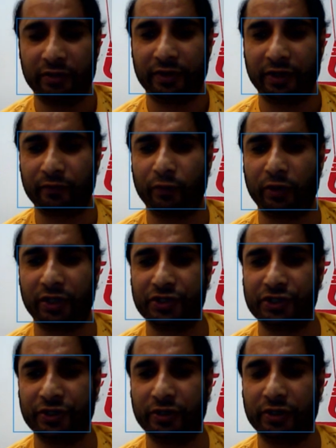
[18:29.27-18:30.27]
Network
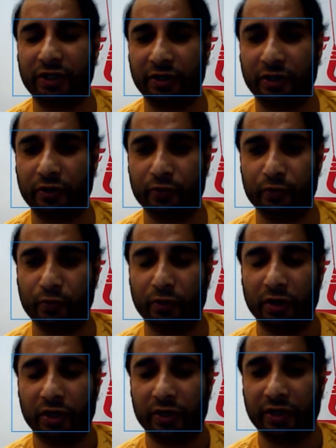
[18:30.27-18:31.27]
engineer
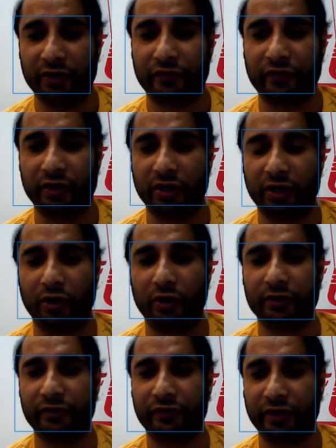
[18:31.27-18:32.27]
does
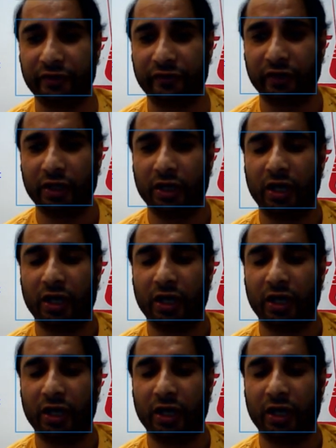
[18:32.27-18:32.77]
all these things,